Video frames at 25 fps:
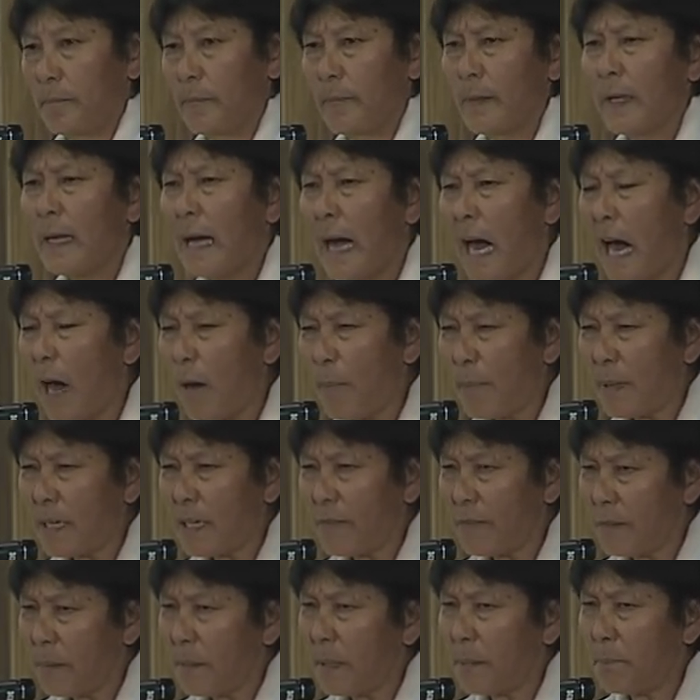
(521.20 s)
How many
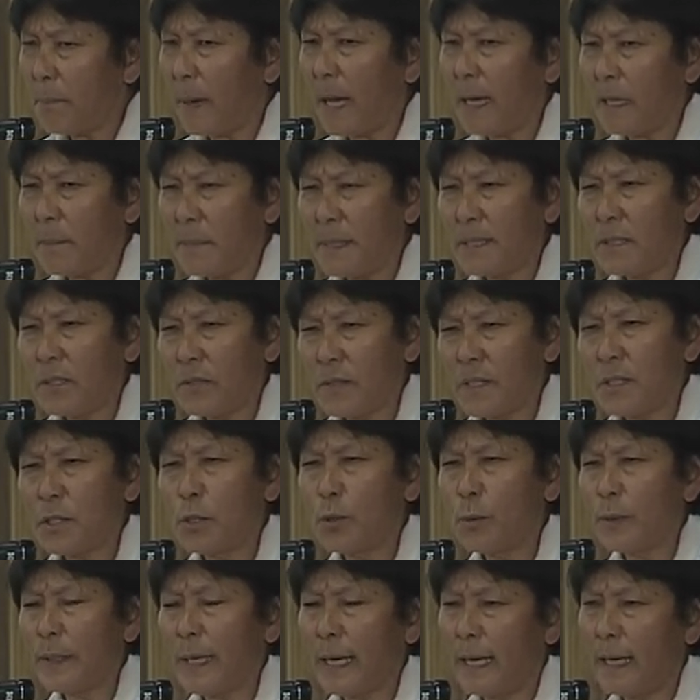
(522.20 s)
women parliamentarians do
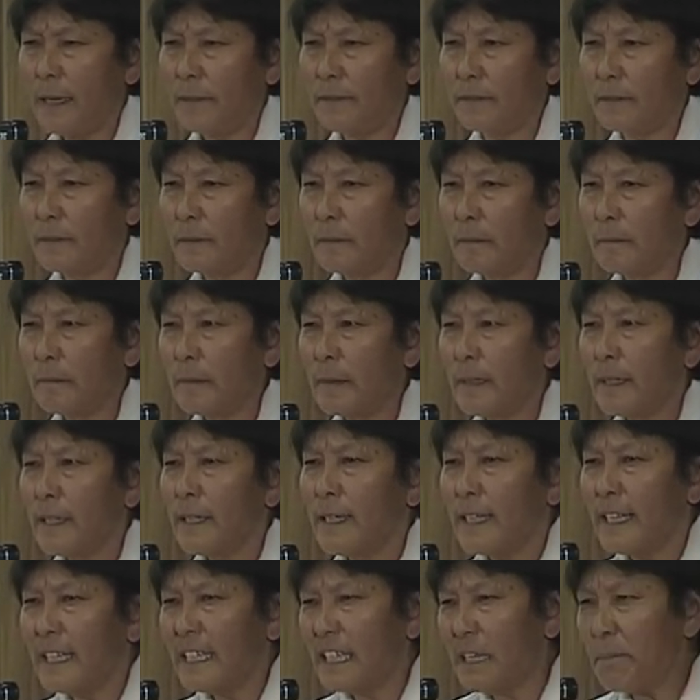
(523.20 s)
we have?
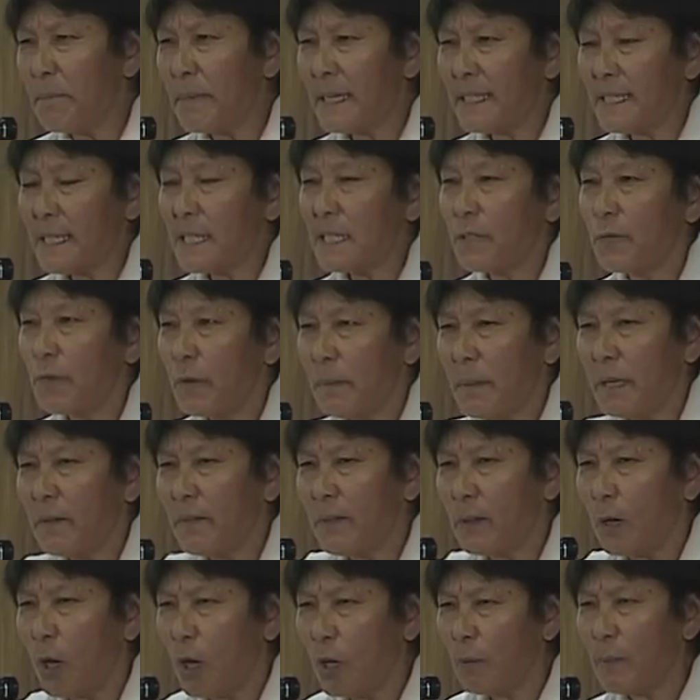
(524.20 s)
In the meetings, women will
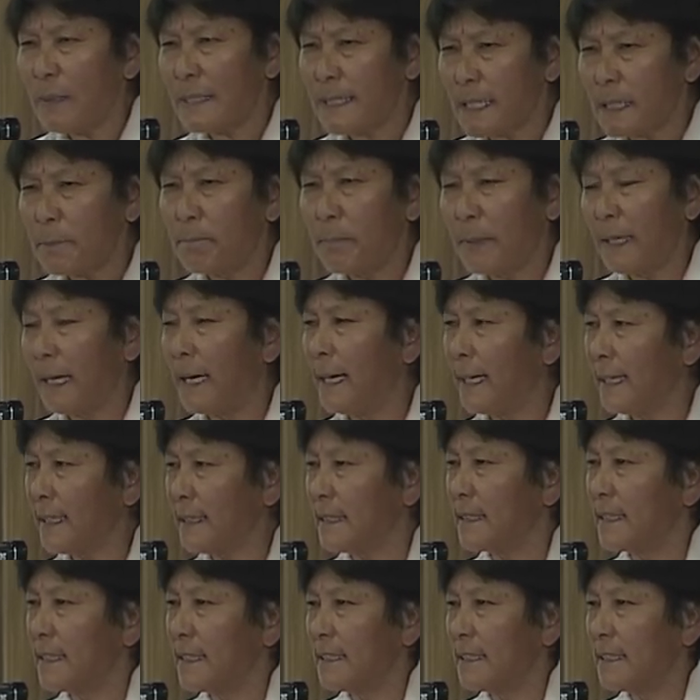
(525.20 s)
always sit behind.